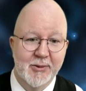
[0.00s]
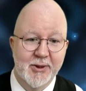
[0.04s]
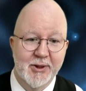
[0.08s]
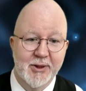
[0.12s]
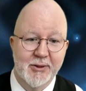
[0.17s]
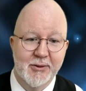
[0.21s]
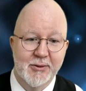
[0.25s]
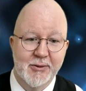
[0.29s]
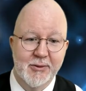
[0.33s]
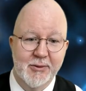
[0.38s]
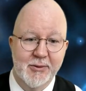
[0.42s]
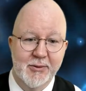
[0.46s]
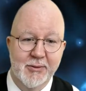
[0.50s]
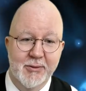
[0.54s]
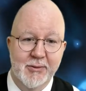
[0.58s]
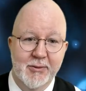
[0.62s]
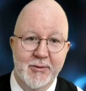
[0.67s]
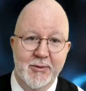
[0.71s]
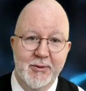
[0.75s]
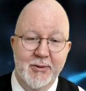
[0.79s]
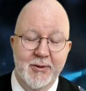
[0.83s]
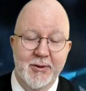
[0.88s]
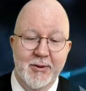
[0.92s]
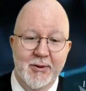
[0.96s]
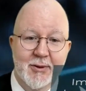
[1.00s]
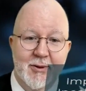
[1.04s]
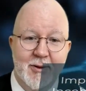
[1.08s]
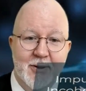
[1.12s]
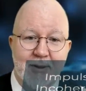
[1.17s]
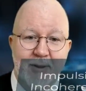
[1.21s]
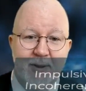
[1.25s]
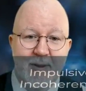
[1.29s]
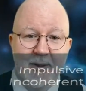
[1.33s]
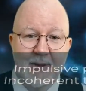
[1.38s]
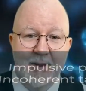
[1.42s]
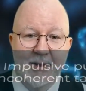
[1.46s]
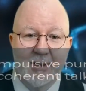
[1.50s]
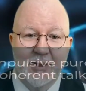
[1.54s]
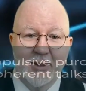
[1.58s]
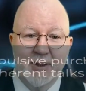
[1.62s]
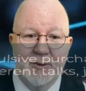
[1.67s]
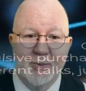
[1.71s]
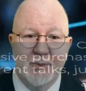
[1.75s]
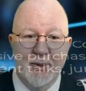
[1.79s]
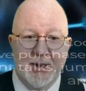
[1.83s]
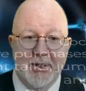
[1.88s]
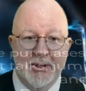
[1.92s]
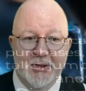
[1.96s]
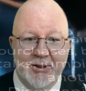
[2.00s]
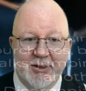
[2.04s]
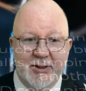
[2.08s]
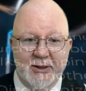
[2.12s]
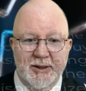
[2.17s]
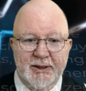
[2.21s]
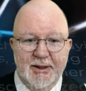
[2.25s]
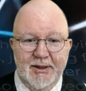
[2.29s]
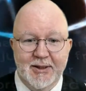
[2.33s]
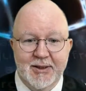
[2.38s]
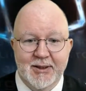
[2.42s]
to legal matters,